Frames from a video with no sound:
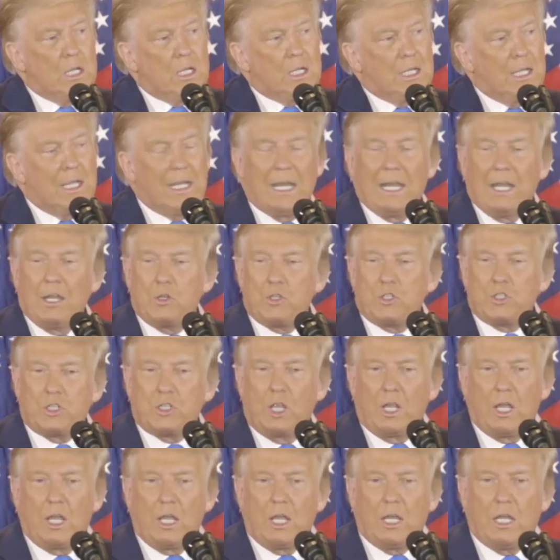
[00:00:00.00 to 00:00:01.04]
get
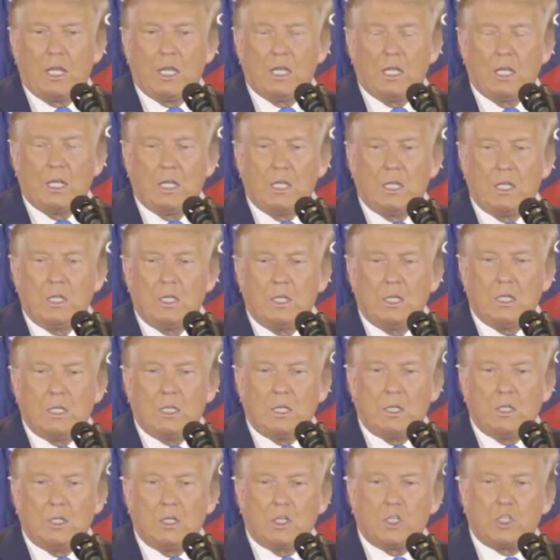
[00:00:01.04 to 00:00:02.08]
outside and
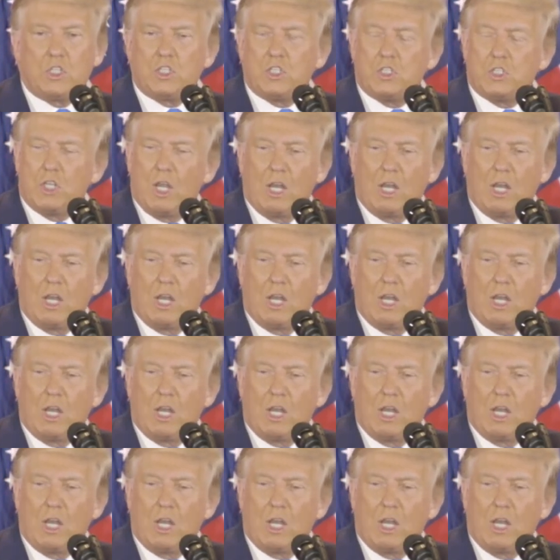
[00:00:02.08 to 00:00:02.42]
just